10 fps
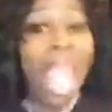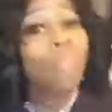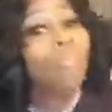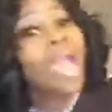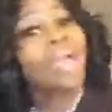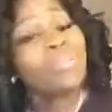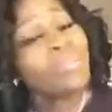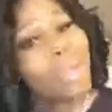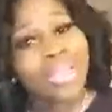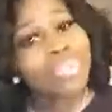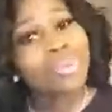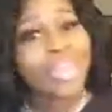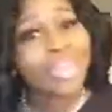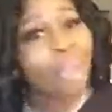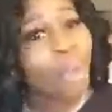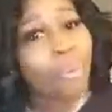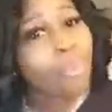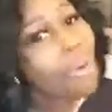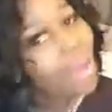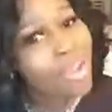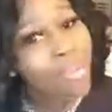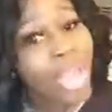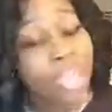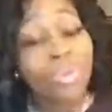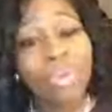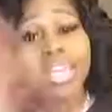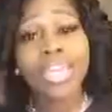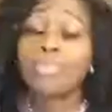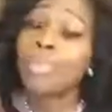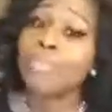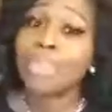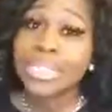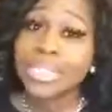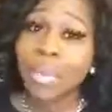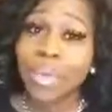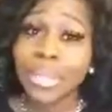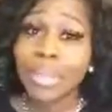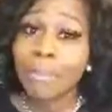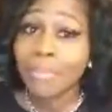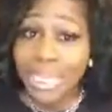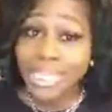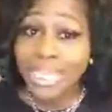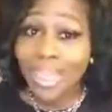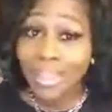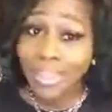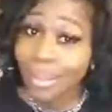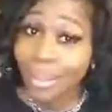while you are doing your work, while you are keeping busy on your mission,